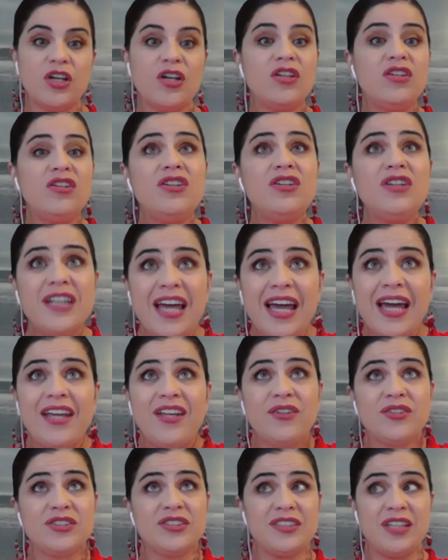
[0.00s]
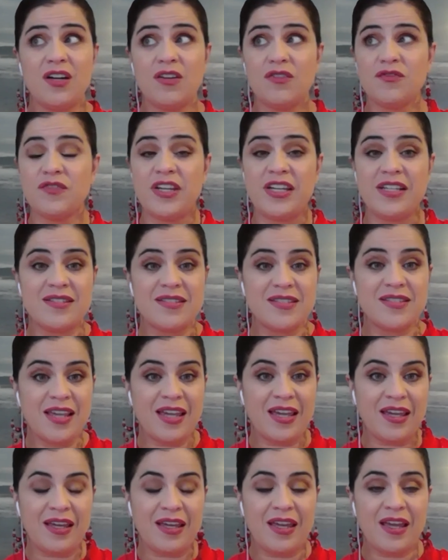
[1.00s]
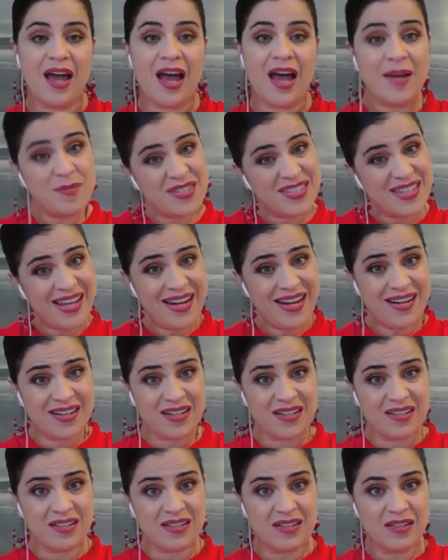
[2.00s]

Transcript: look at yourself and say, I'm scared,